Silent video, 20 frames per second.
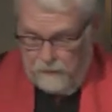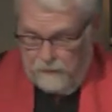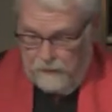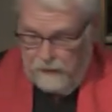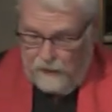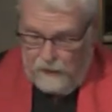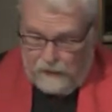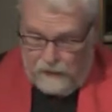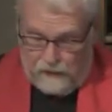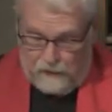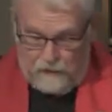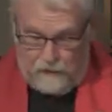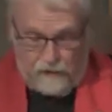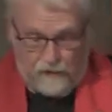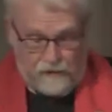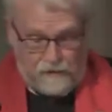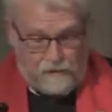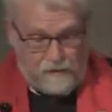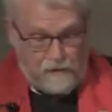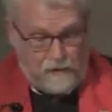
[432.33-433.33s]
Our
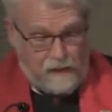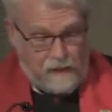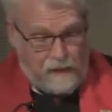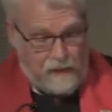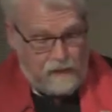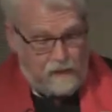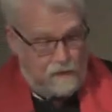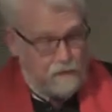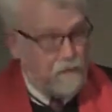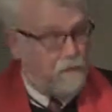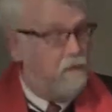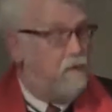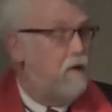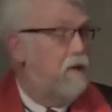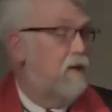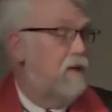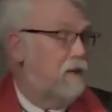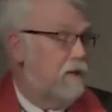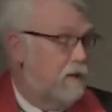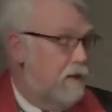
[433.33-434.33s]
exhausted God is
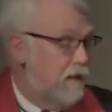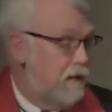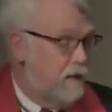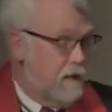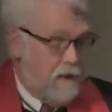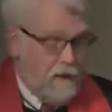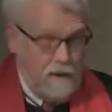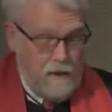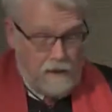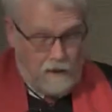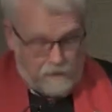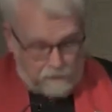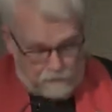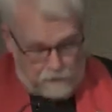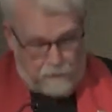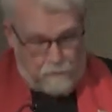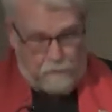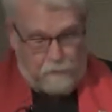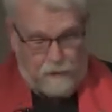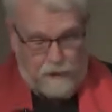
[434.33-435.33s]
full of
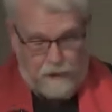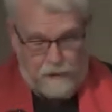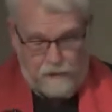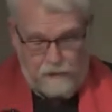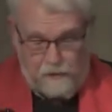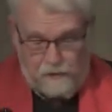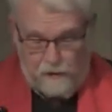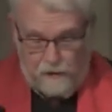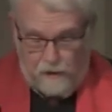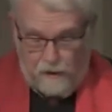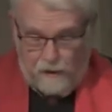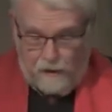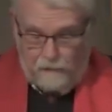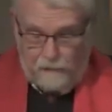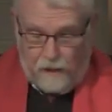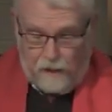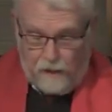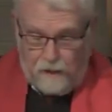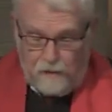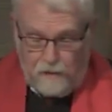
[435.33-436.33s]
compassion and love.
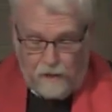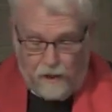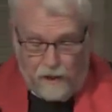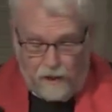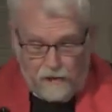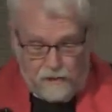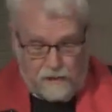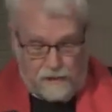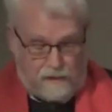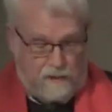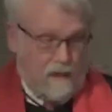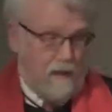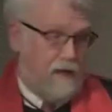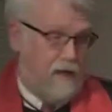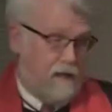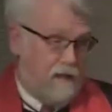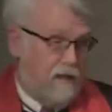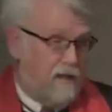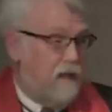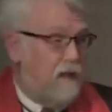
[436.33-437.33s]
Our exhausted
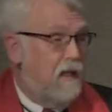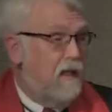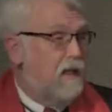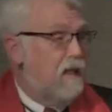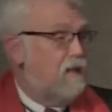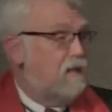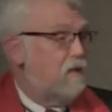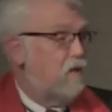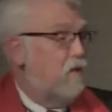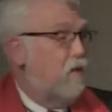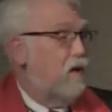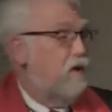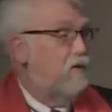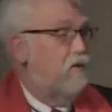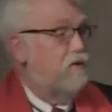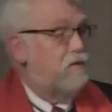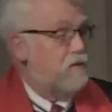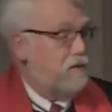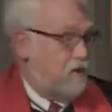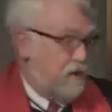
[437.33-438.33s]
God is the one
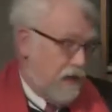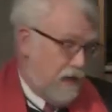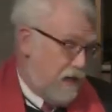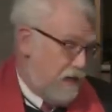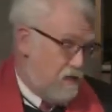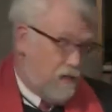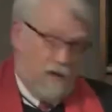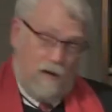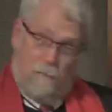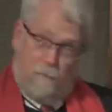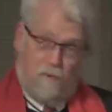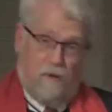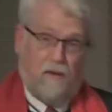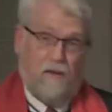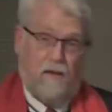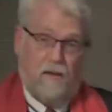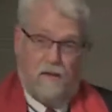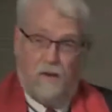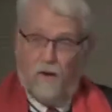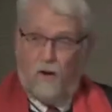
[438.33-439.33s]
who stays up with
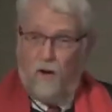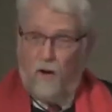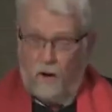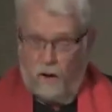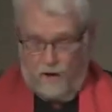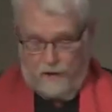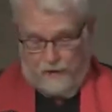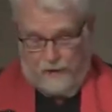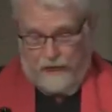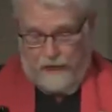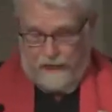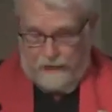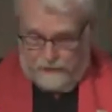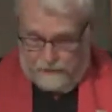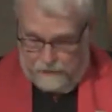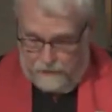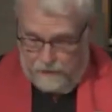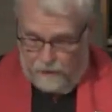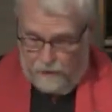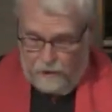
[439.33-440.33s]
us all
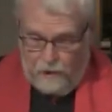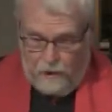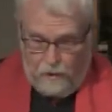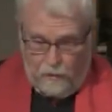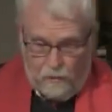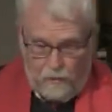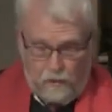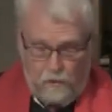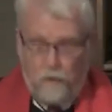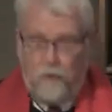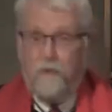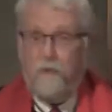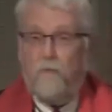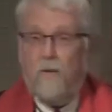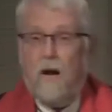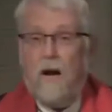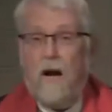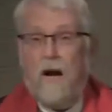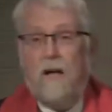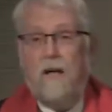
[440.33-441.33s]
night when we
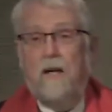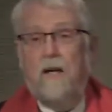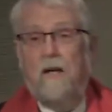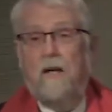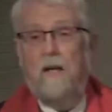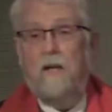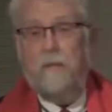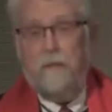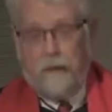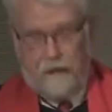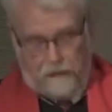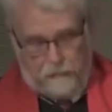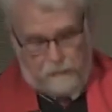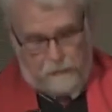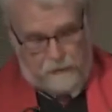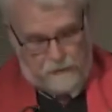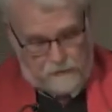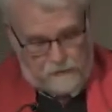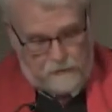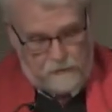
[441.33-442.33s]
rock the
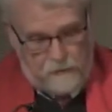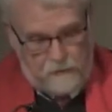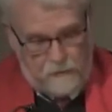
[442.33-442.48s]
babies.